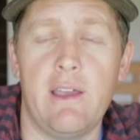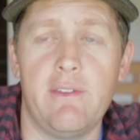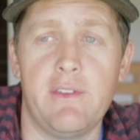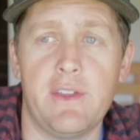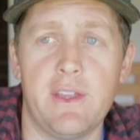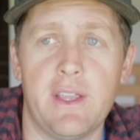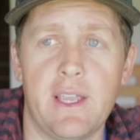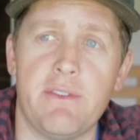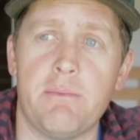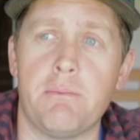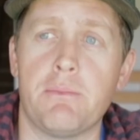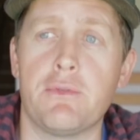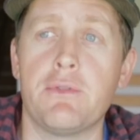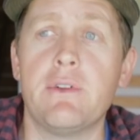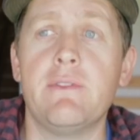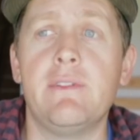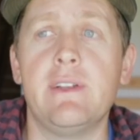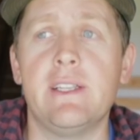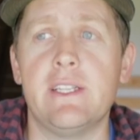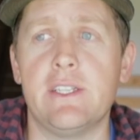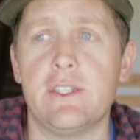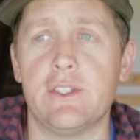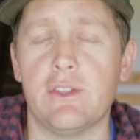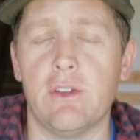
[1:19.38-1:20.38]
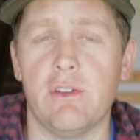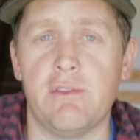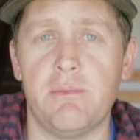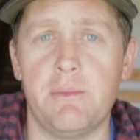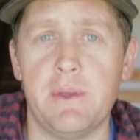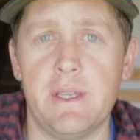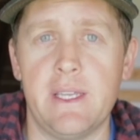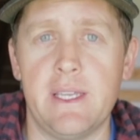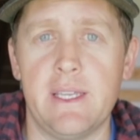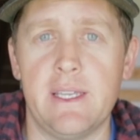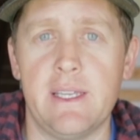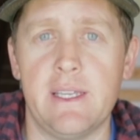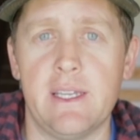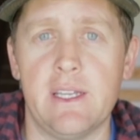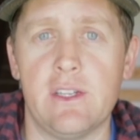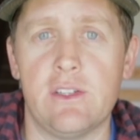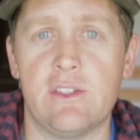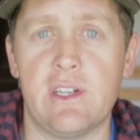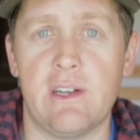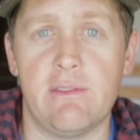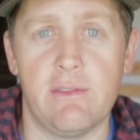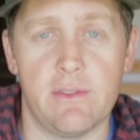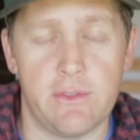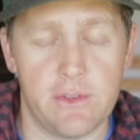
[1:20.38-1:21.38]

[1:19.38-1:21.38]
having the privilege of being a travel